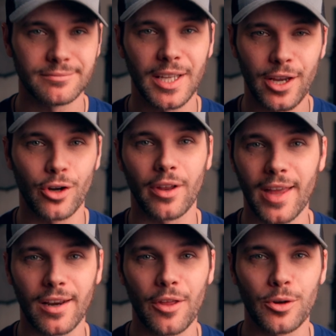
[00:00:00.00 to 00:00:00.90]
adhere to
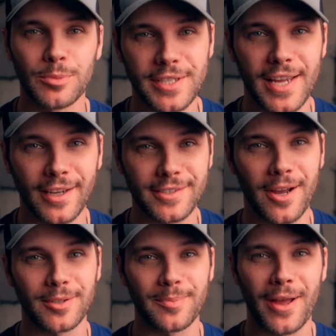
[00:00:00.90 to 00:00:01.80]
that other mistake I
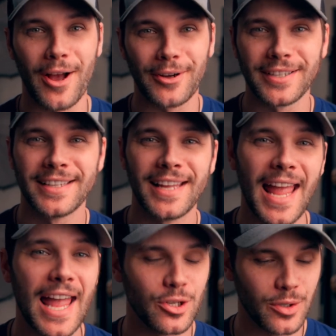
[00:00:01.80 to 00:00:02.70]
talked about,
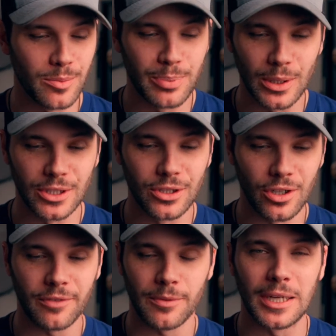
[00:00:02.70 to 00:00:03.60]
and you can build a
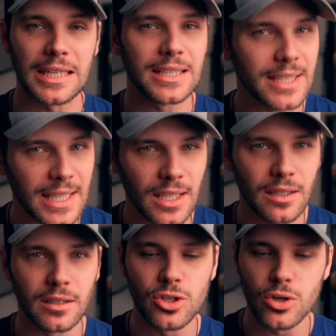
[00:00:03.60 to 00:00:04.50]
look from a
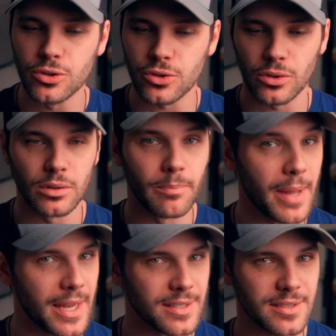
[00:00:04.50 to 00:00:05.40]
clean, neutral
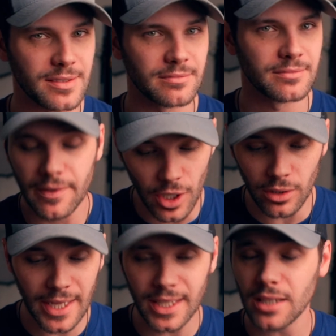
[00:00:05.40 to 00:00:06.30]
base. And if you
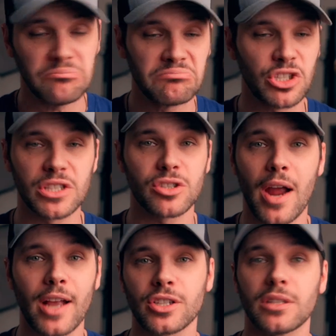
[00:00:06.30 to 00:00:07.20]
don't like it, just
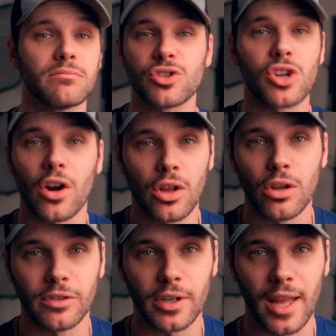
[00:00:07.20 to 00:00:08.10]
trash it and start all
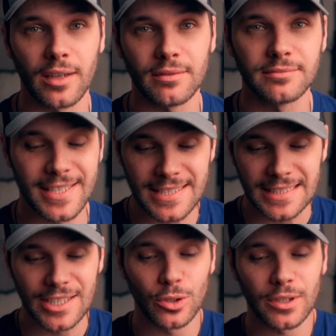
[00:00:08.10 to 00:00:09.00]
over again. Because it's
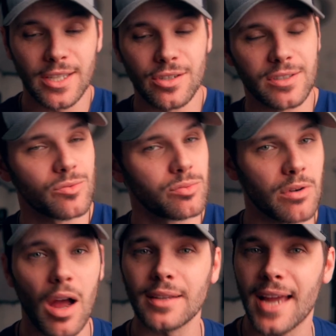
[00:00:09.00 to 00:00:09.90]
literally just
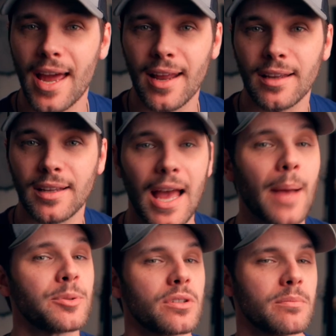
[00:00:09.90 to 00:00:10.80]
raw data
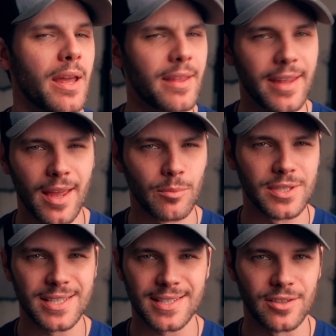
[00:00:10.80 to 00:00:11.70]
captured by the
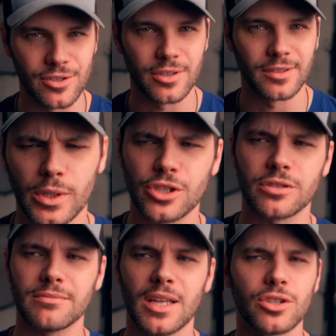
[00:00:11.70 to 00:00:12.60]
camera's sensor,
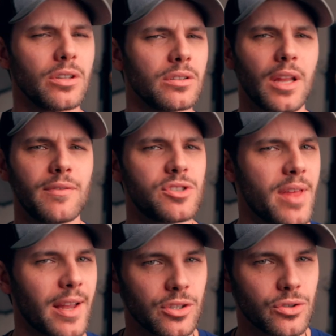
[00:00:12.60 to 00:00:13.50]
which in turn gives you
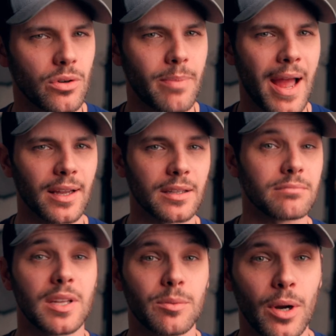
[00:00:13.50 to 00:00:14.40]
that control back
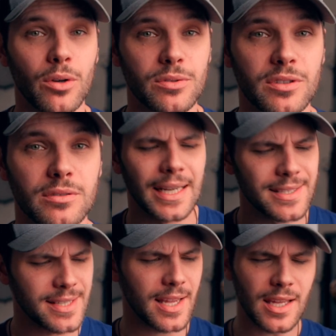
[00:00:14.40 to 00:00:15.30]
in post. And
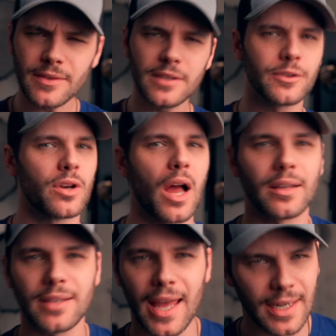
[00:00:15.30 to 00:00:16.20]
I'd say even if you're
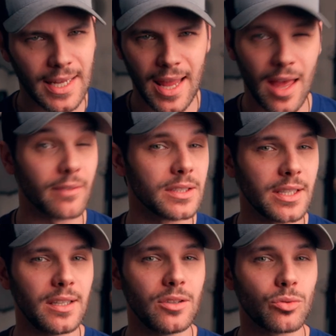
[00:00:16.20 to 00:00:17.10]
not editing
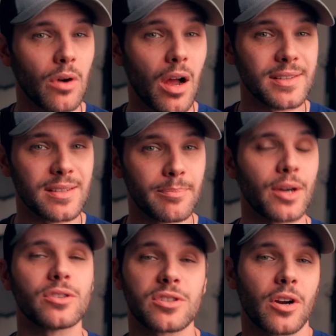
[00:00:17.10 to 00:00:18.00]
heavily, RAW is a
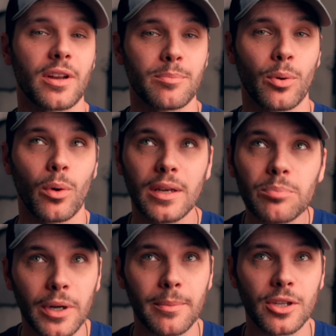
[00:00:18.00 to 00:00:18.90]
better starting
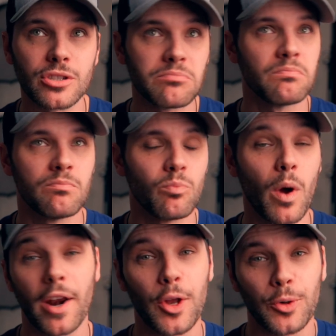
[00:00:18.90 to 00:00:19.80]
point pretty much
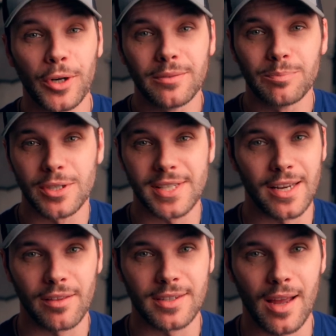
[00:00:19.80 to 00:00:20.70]

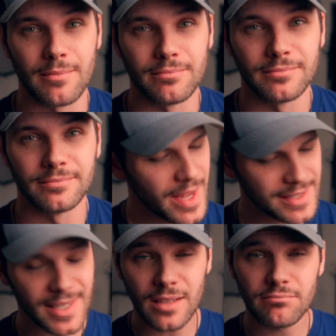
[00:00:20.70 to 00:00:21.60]
100% of the time. So
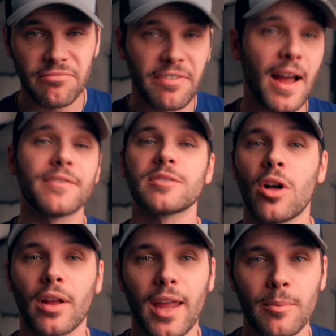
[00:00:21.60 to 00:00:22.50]
that's it. 5
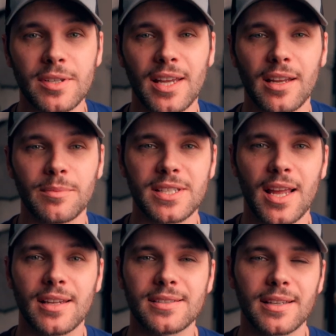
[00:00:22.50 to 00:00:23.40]
small camera setting
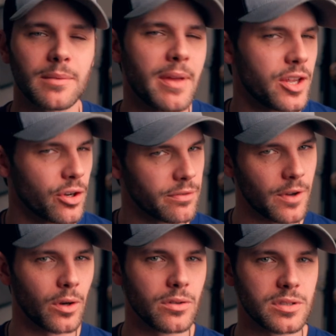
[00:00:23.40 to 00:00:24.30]
mistakes that can make your
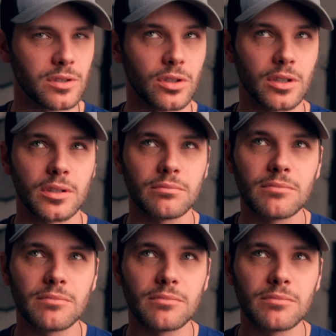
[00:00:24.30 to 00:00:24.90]
photos look